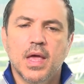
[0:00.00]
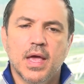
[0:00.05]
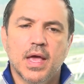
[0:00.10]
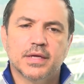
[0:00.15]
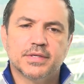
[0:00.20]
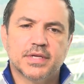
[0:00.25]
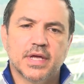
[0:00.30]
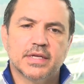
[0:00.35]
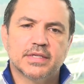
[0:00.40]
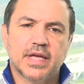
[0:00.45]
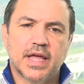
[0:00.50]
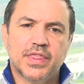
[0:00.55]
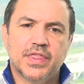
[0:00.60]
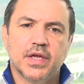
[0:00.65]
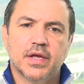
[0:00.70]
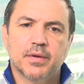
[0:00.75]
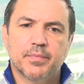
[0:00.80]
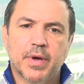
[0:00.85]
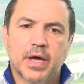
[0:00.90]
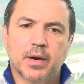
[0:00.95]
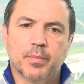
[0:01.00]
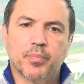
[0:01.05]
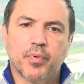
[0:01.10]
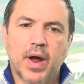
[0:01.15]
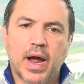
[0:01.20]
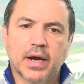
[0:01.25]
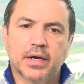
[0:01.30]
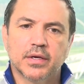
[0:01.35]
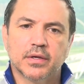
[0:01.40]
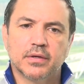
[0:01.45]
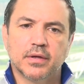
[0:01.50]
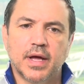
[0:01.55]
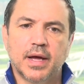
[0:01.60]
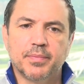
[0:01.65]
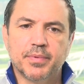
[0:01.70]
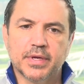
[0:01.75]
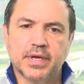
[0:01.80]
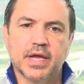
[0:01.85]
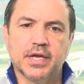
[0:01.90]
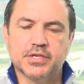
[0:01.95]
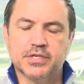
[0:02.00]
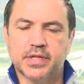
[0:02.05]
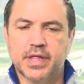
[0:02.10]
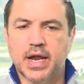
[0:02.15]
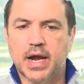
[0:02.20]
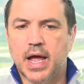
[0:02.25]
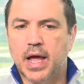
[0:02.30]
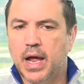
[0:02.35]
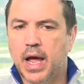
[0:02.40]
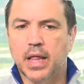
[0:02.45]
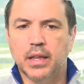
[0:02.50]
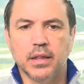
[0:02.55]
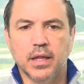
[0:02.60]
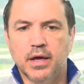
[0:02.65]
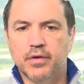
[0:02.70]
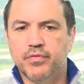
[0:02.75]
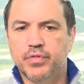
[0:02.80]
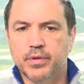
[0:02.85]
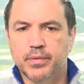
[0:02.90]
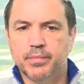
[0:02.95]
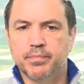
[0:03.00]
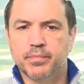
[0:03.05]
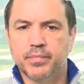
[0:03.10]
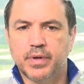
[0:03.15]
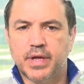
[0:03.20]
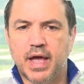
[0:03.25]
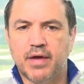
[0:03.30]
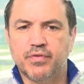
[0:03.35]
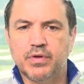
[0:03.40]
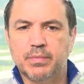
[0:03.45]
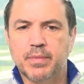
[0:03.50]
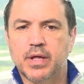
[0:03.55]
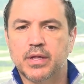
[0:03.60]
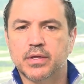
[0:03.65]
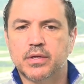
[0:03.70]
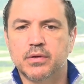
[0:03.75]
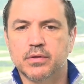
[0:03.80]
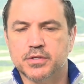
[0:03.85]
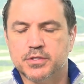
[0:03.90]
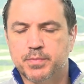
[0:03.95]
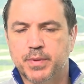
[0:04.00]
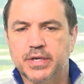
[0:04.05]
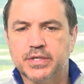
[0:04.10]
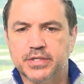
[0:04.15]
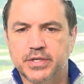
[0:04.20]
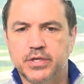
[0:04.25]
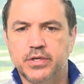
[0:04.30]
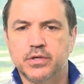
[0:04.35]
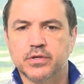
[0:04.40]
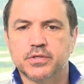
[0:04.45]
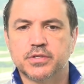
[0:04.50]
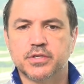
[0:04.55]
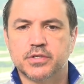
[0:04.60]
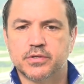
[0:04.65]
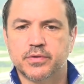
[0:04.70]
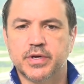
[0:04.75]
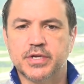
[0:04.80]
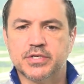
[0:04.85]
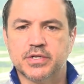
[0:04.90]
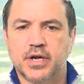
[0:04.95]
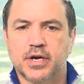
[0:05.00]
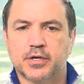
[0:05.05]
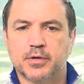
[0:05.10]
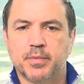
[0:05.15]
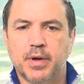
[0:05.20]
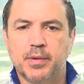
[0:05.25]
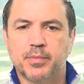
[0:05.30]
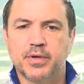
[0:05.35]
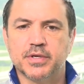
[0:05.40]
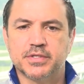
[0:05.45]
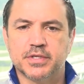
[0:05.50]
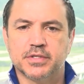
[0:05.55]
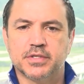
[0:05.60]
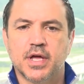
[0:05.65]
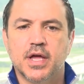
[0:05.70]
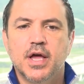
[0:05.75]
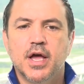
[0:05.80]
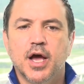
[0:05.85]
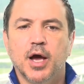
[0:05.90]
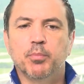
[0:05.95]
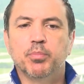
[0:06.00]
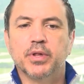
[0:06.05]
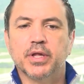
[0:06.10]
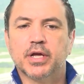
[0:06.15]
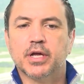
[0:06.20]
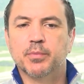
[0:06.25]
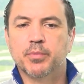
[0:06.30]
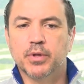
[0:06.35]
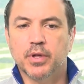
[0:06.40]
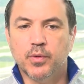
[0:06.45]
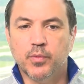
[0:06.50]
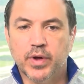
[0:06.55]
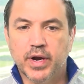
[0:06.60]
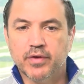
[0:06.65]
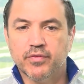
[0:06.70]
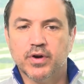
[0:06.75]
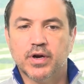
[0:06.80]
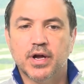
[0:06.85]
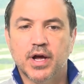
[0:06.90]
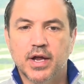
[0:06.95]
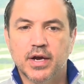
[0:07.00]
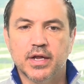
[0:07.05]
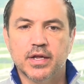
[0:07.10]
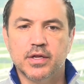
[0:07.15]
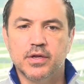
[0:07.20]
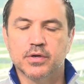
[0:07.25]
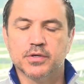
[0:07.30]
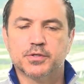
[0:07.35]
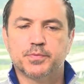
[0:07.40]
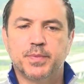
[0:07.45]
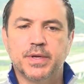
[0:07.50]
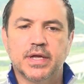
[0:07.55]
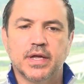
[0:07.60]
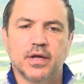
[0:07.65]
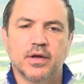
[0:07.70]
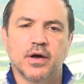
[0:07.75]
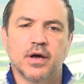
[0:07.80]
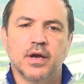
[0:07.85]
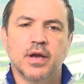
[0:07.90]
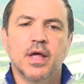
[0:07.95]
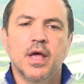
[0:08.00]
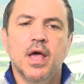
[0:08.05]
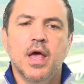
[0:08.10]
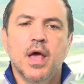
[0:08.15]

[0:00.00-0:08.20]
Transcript: As I think about a practical application of that, I love the caffeine molecule, especially in your situation, Dr. Bob, because it's applicable on whatever continent you're speaking on.